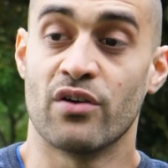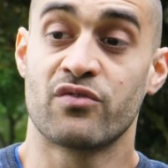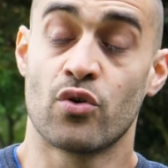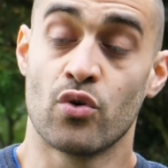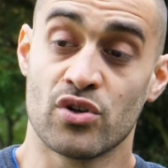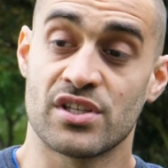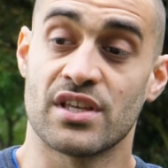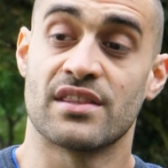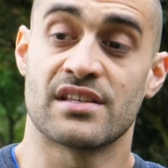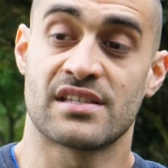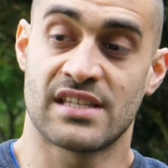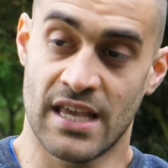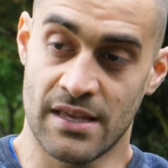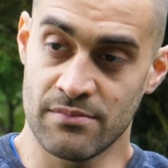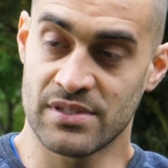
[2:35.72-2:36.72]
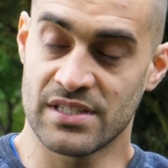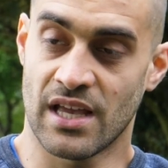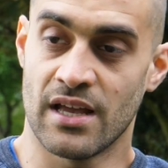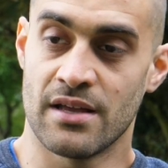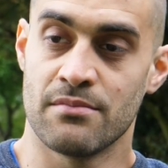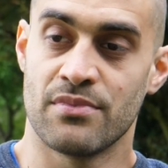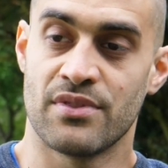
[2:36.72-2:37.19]
of course, at the same
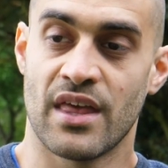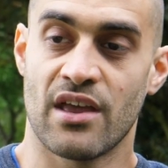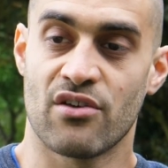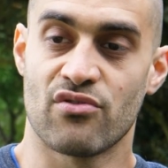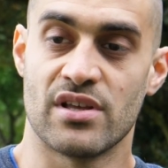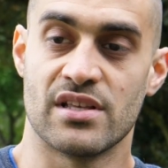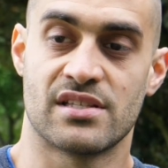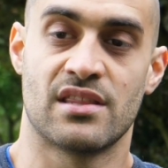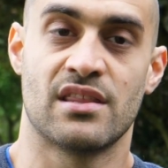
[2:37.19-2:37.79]
time, there is